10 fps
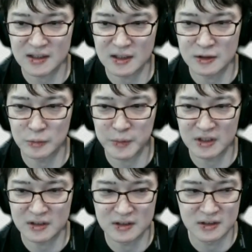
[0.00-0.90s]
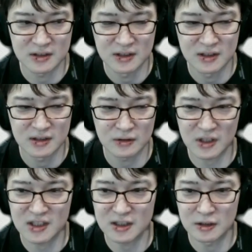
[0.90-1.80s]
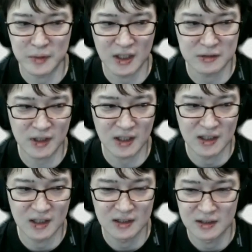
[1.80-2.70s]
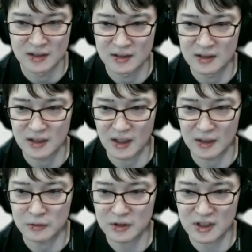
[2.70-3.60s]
there are many articles being listed. So in that